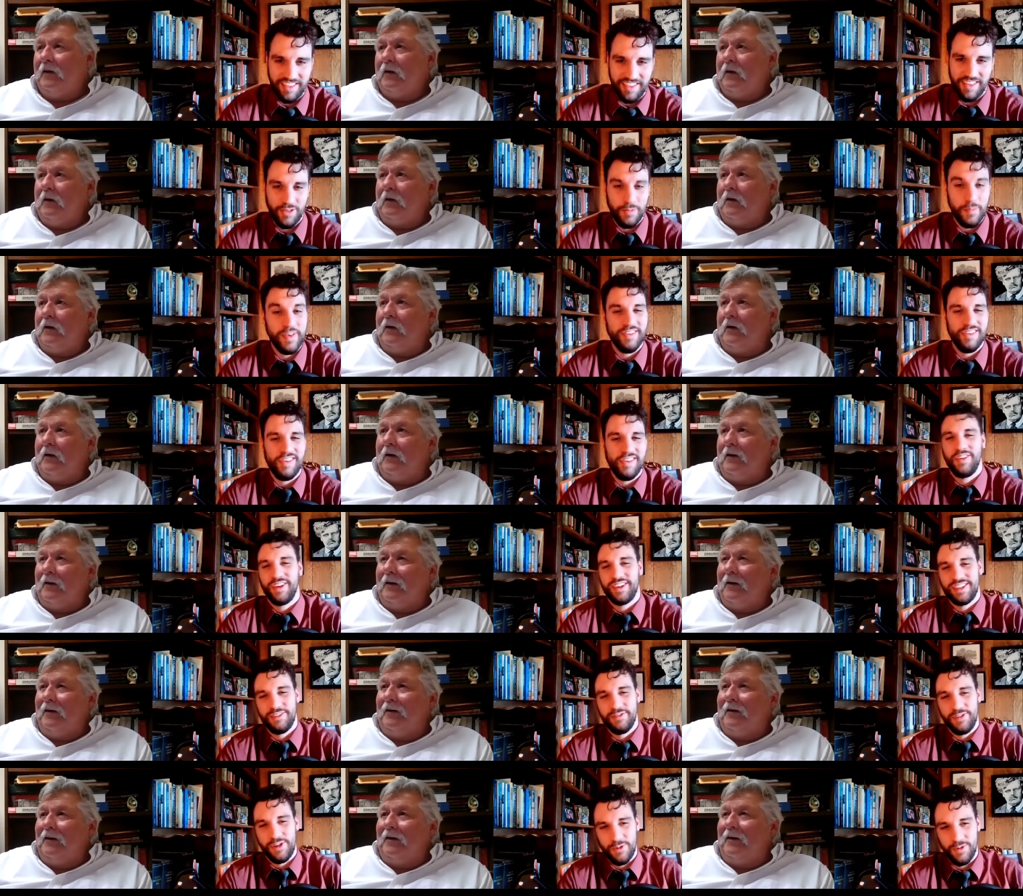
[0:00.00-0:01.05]
Speaker 1: the
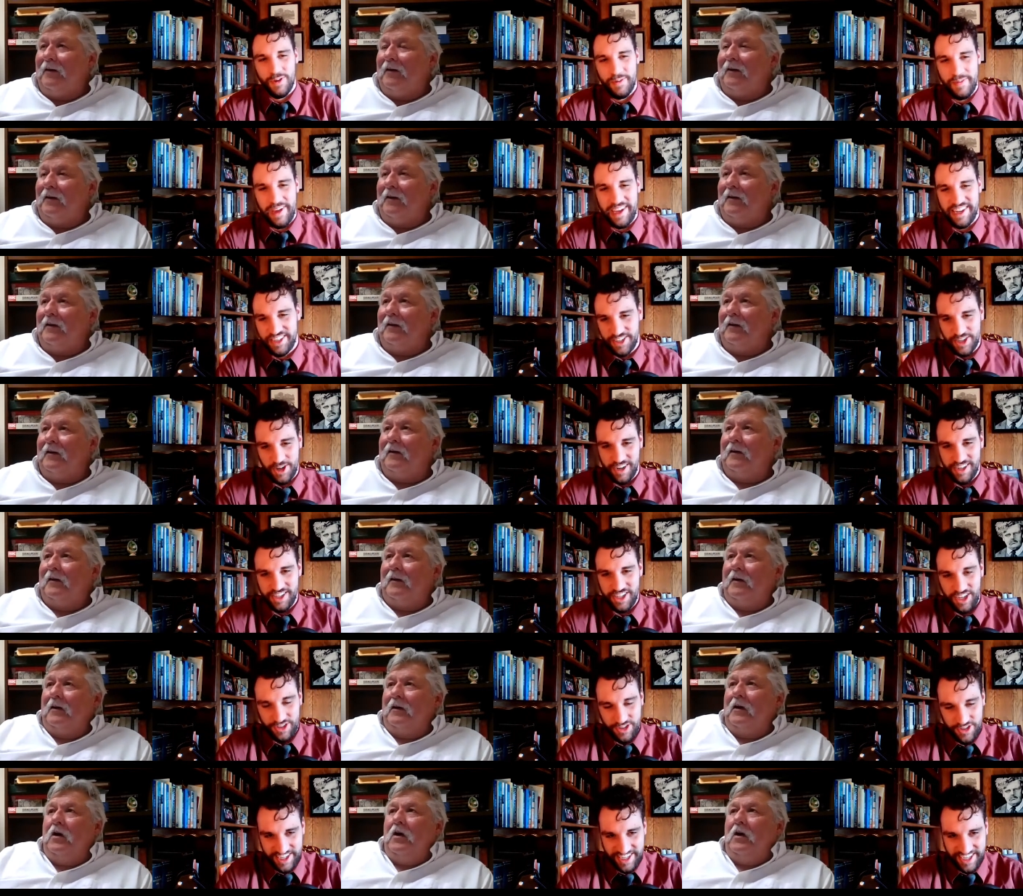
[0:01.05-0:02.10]
specifics of your one man show on
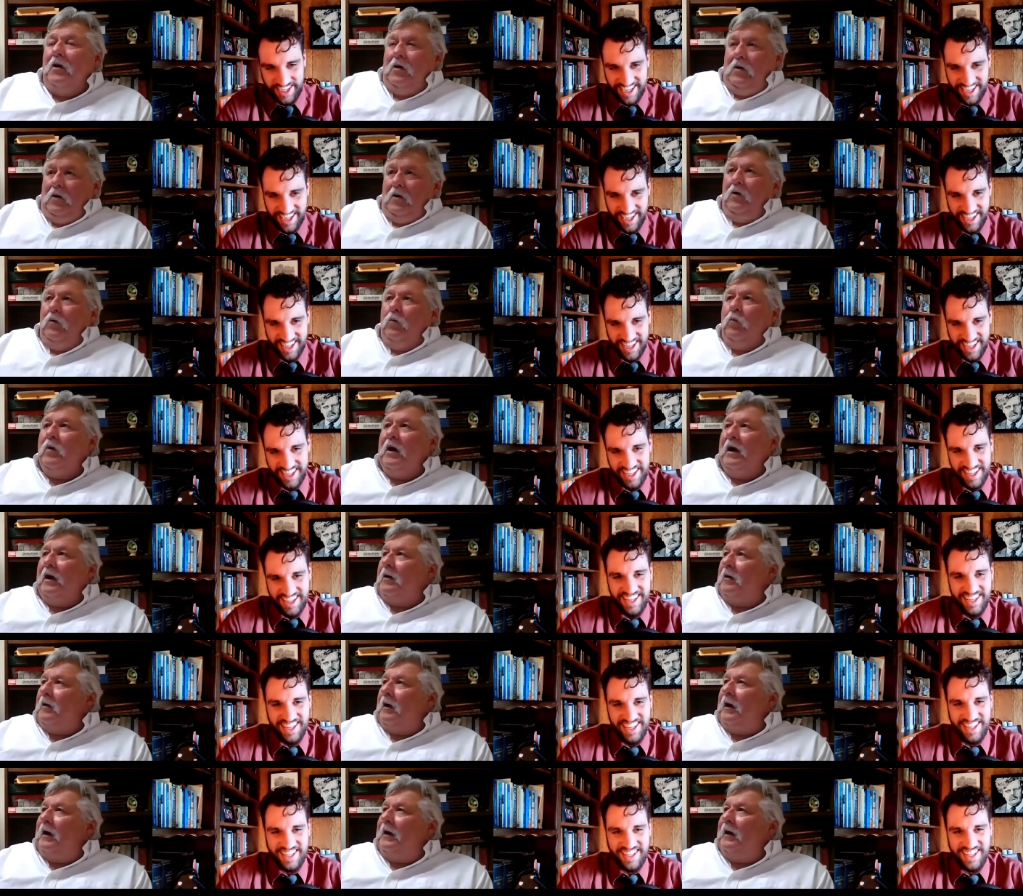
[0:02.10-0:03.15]
Chesterton?
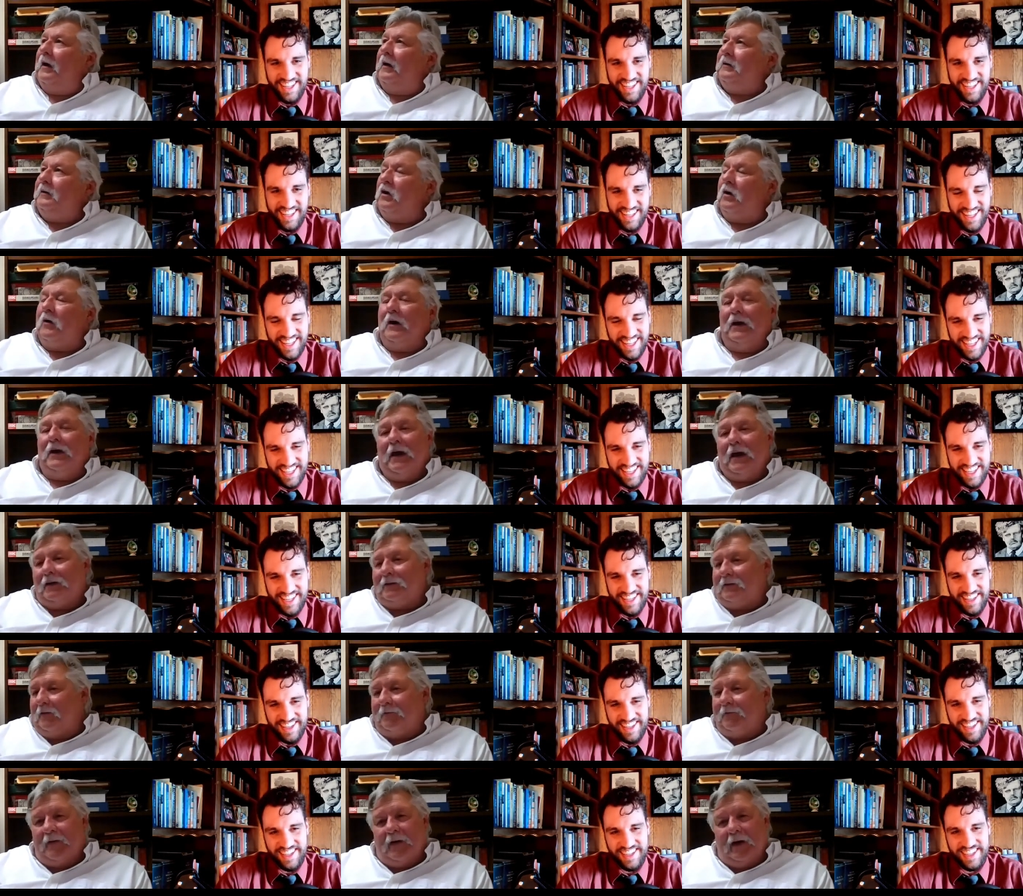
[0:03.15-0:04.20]
Speaker 2: Well, you know, I had
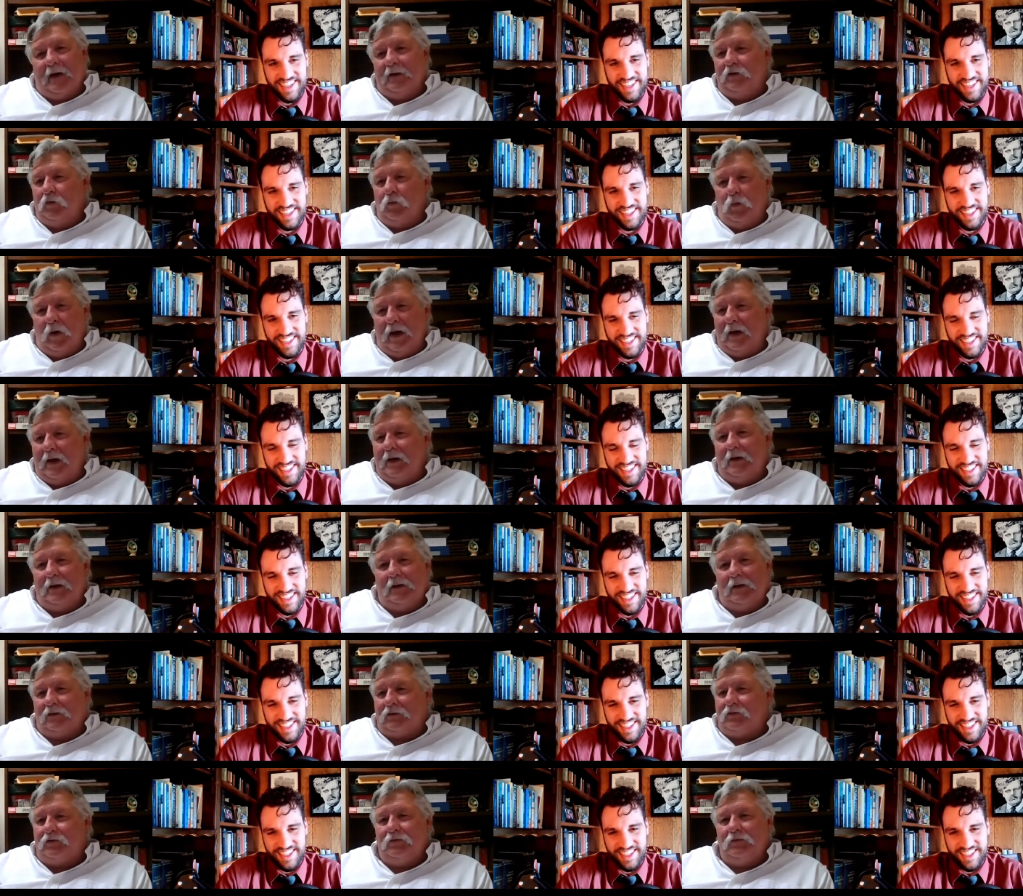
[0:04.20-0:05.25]
to find a
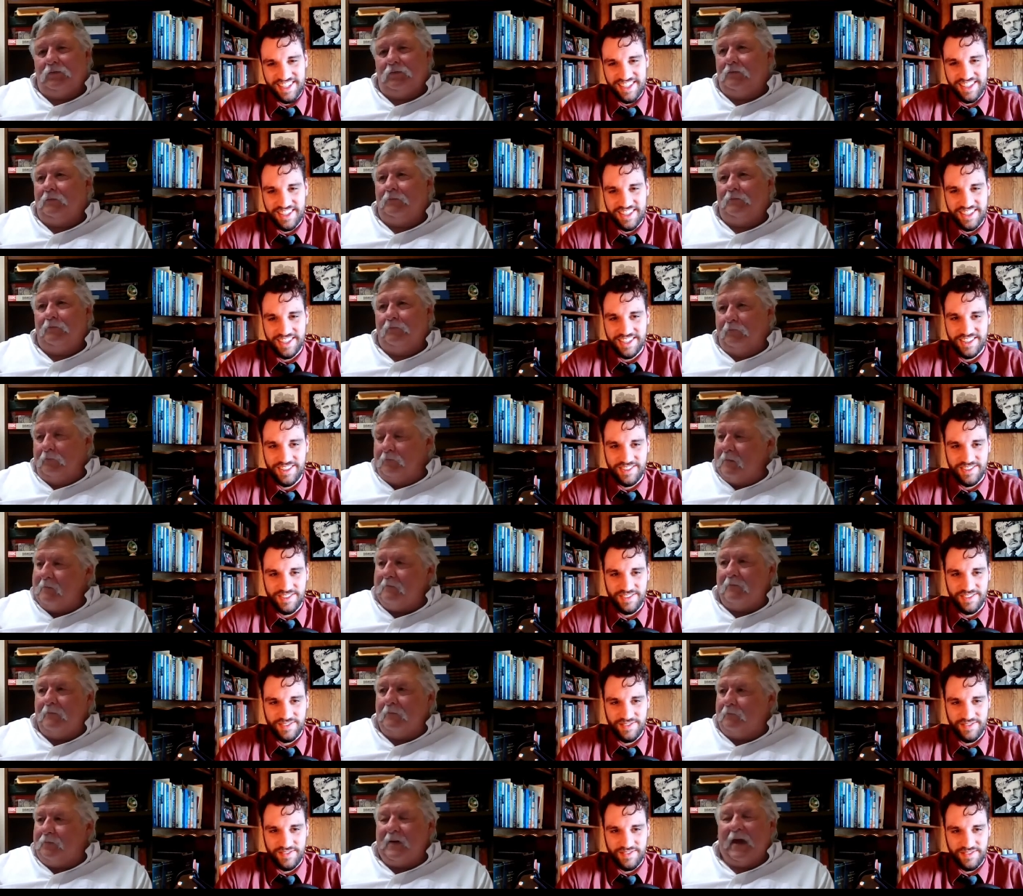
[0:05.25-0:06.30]
way to
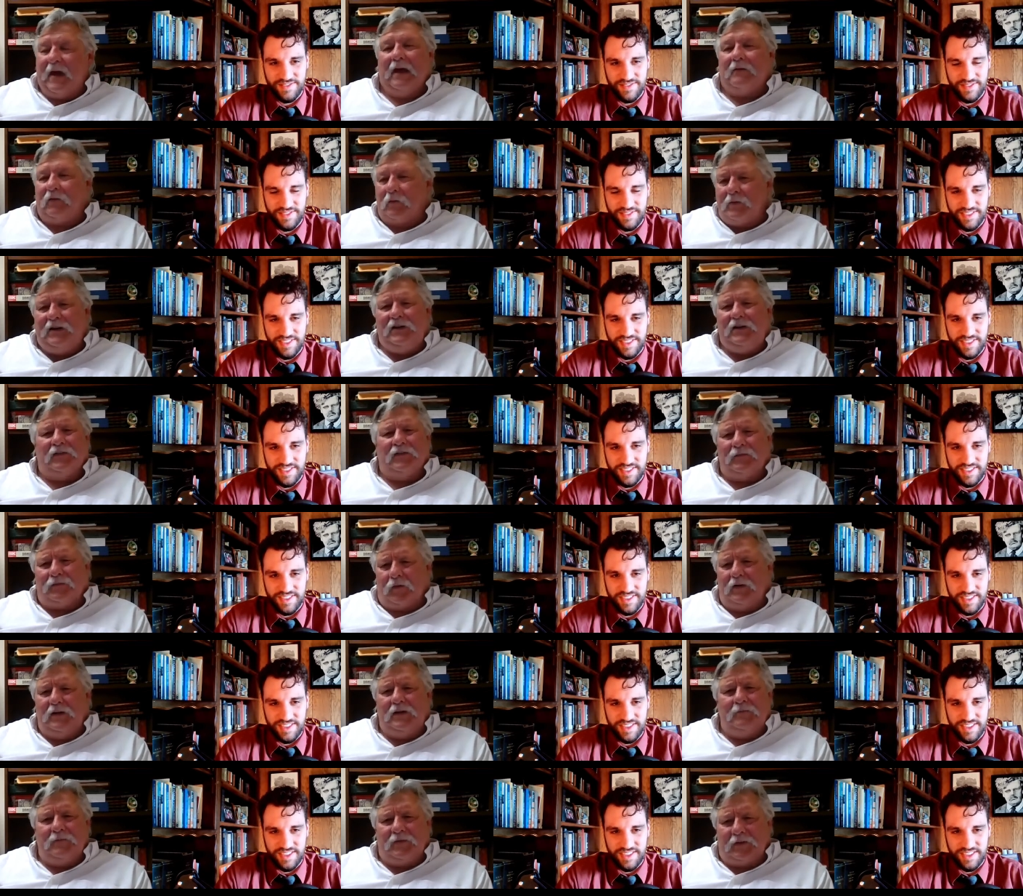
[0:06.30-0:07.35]
have a reason for
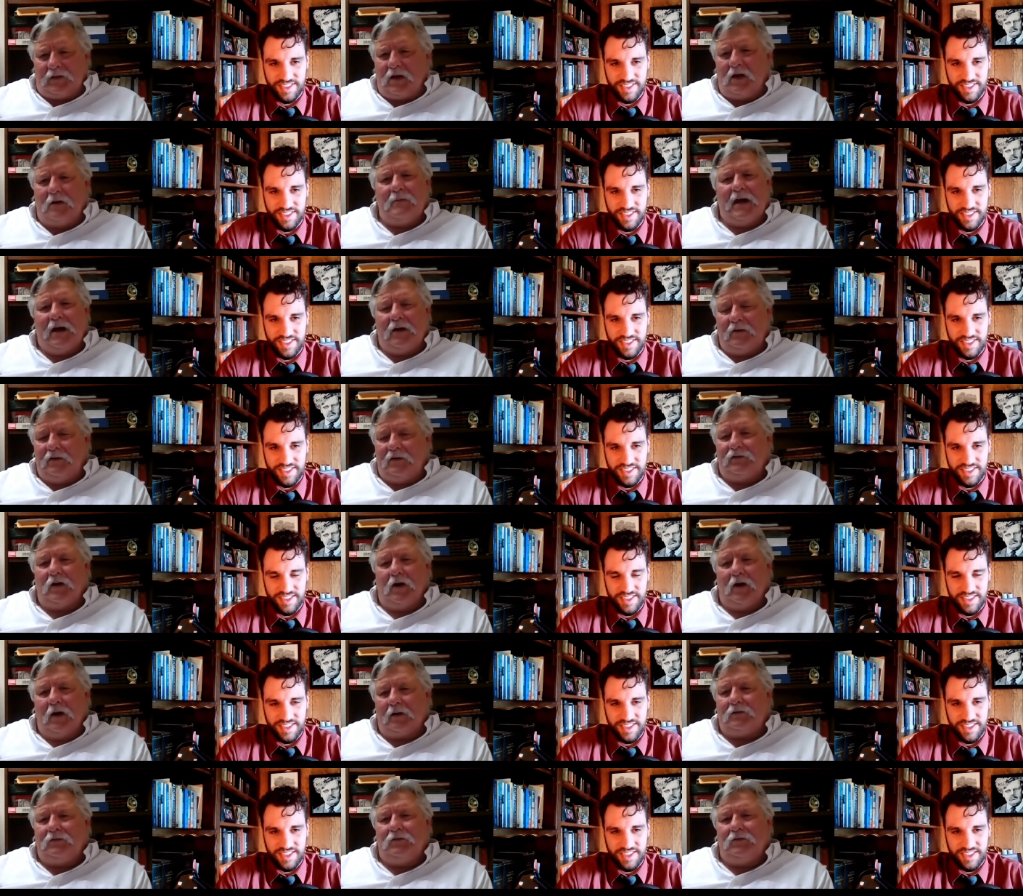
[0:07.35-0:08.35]
him to come out and talk